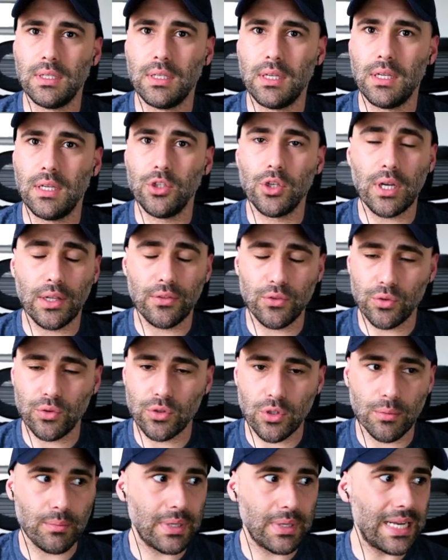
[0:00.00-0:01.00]
You can do
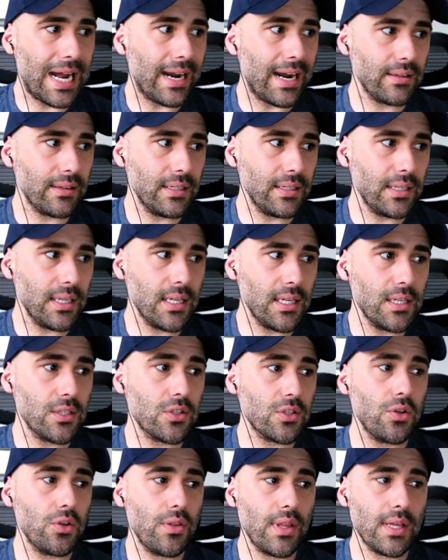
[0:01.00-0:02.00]
some gardening,
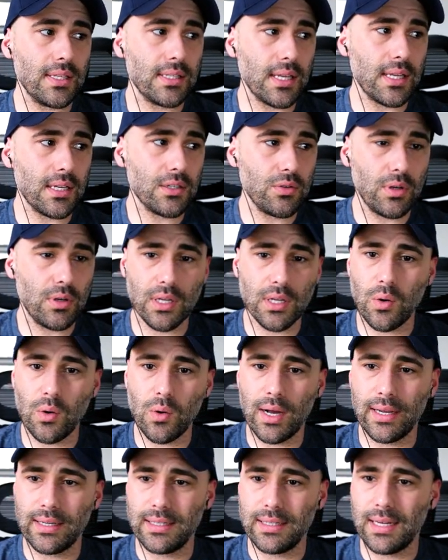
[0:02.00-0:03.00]
so that's actually
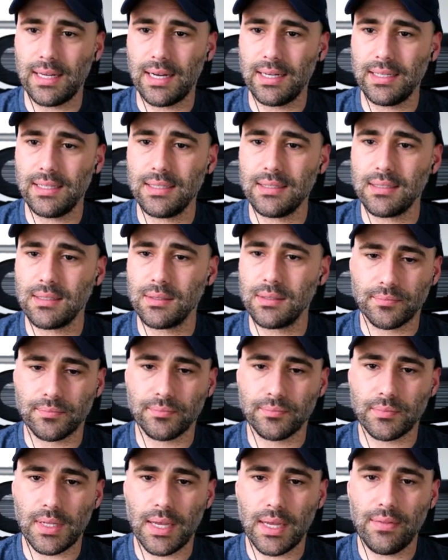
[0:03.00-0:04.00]
quite nice.
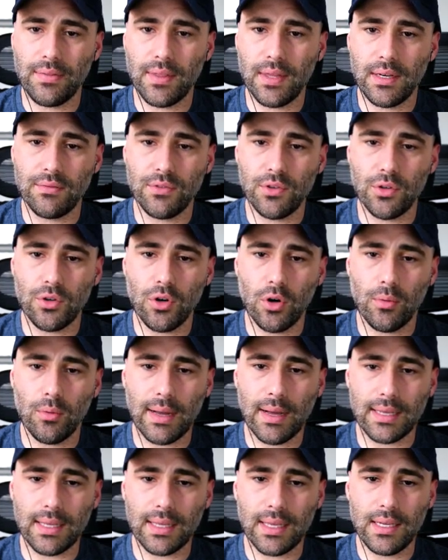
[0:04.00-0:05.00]
And then if you go
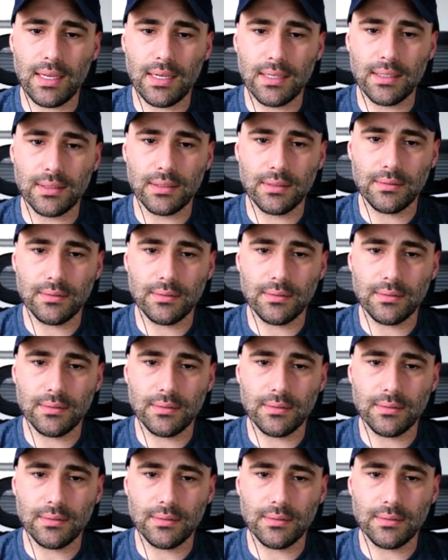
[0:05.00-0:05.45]
back in,